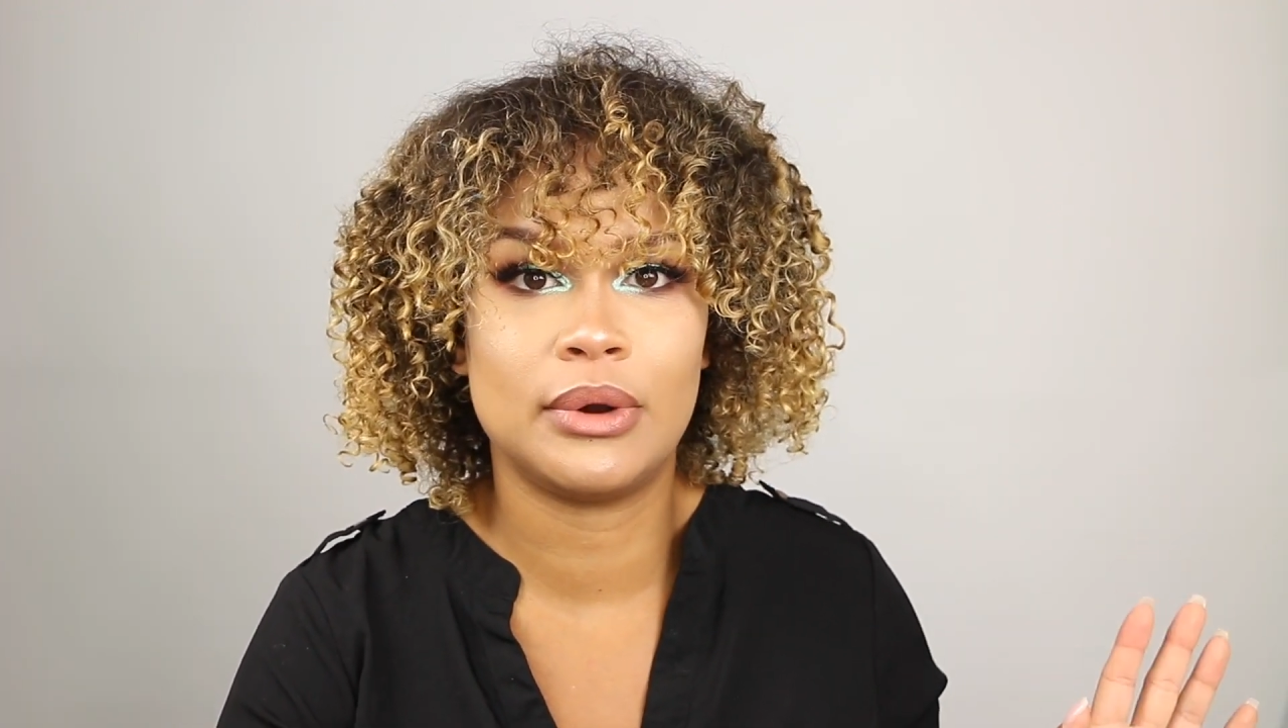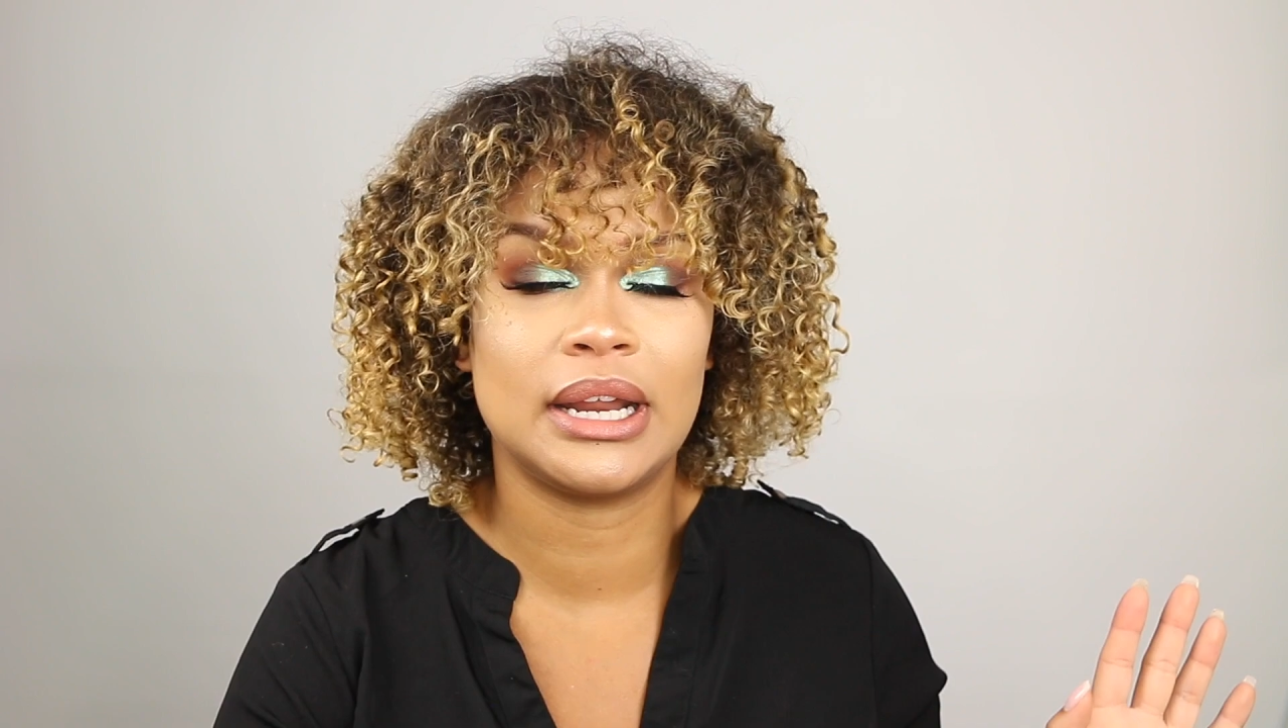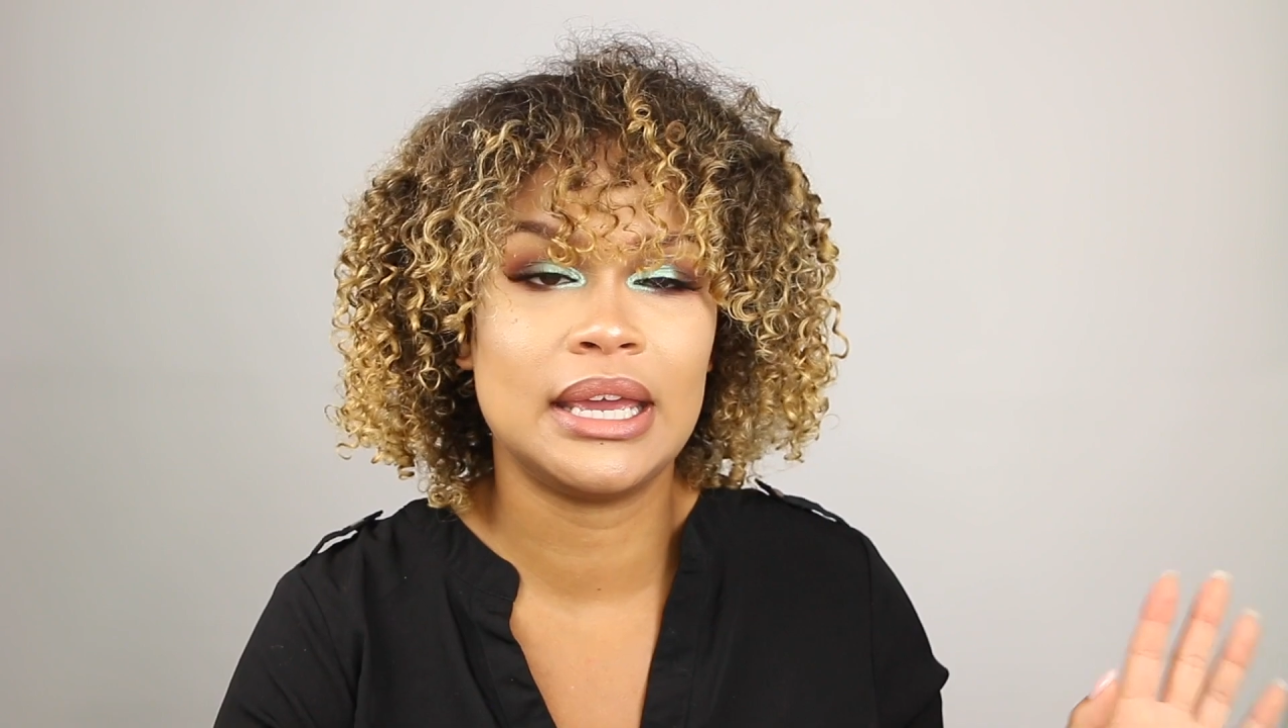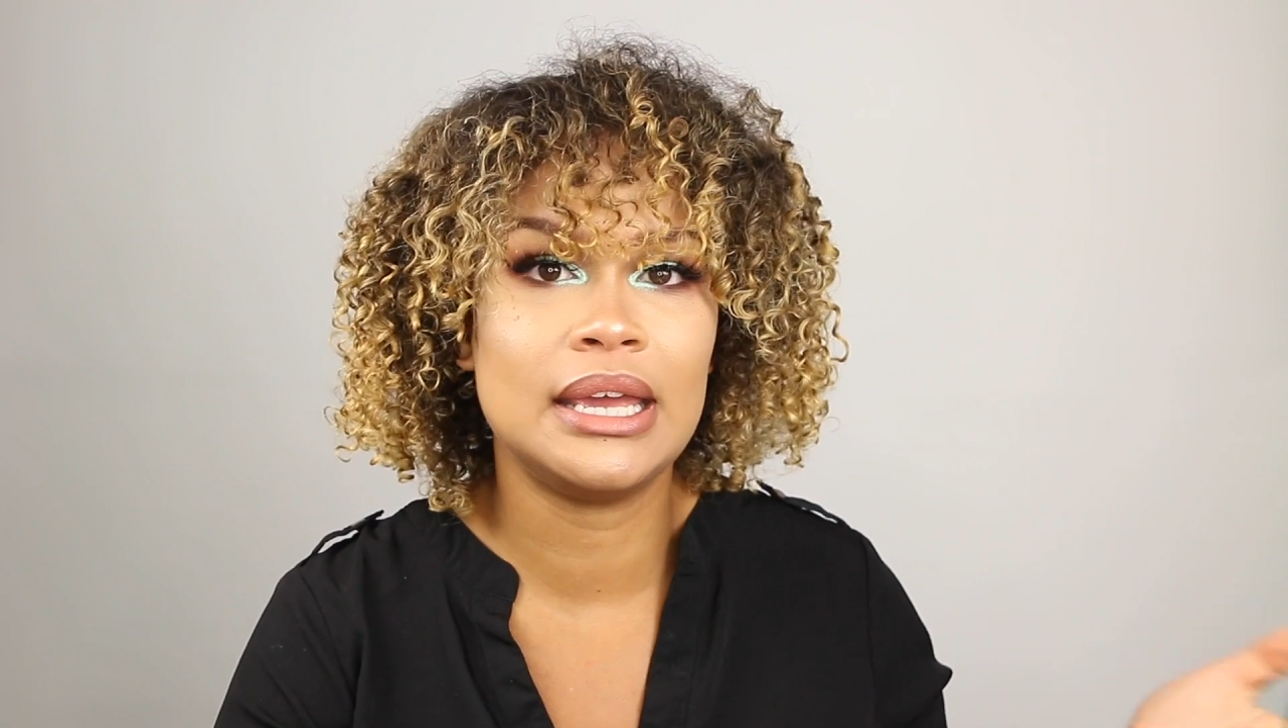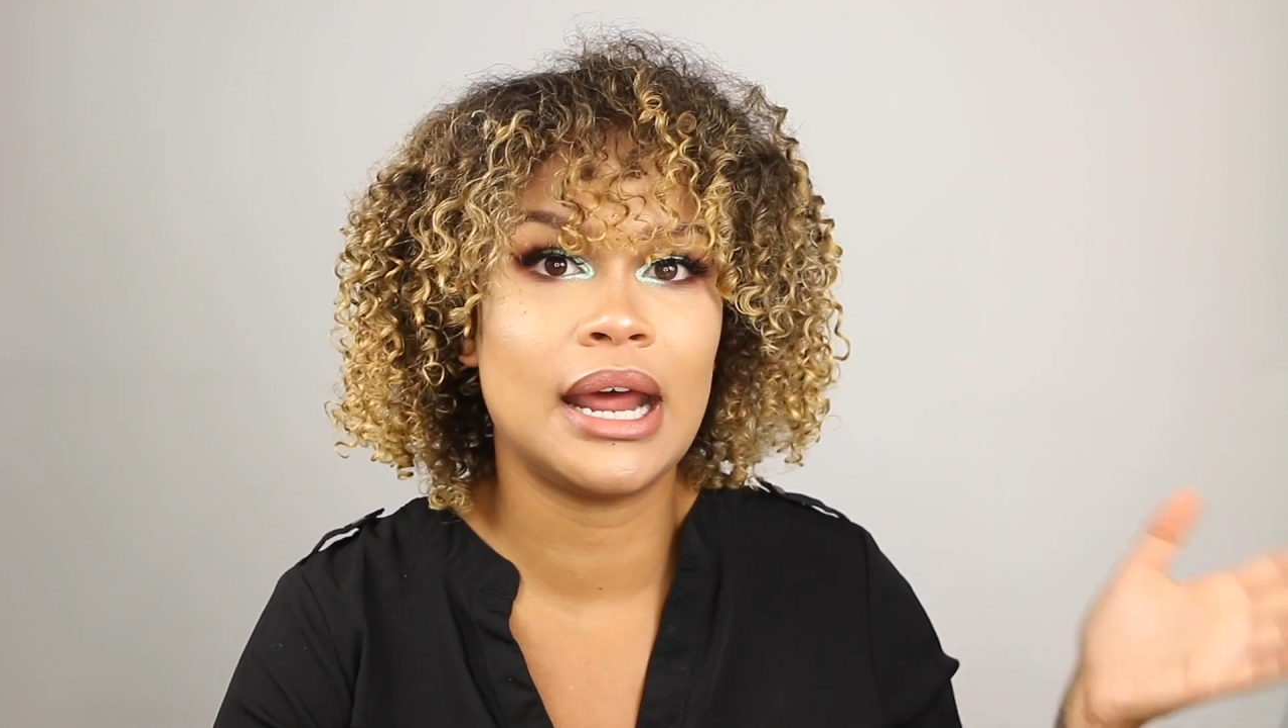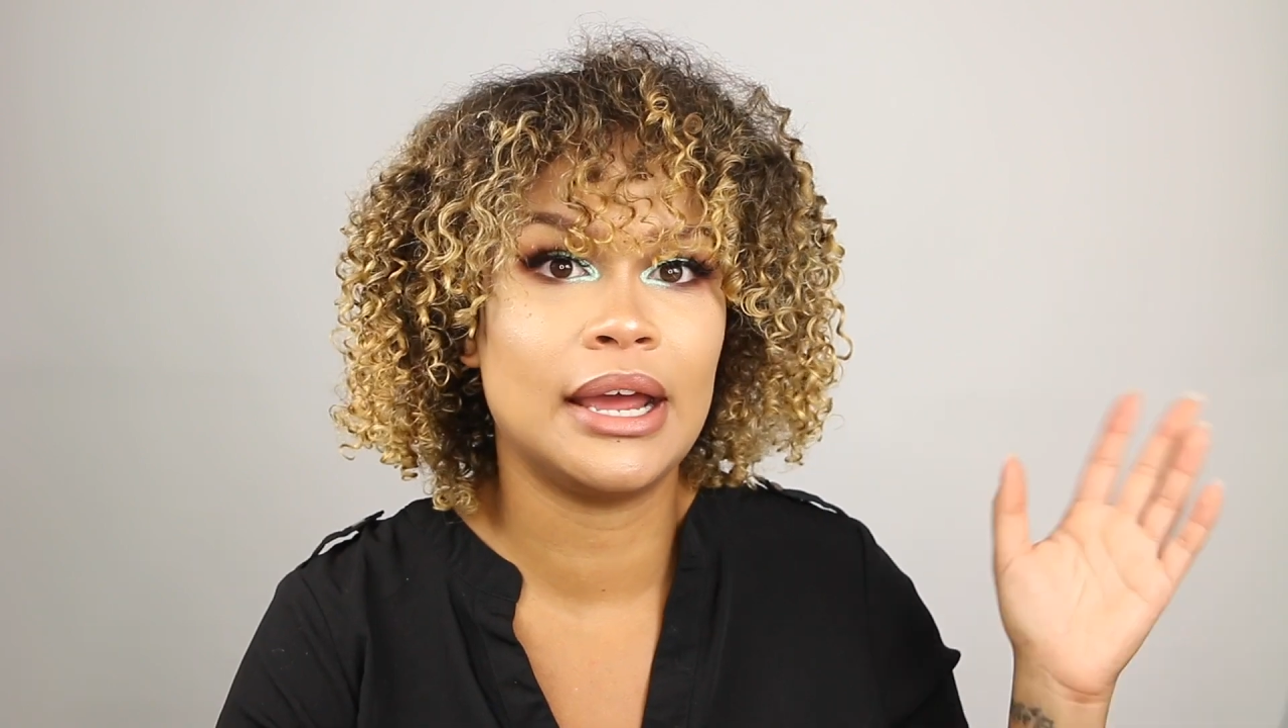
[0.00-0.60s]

want to eat,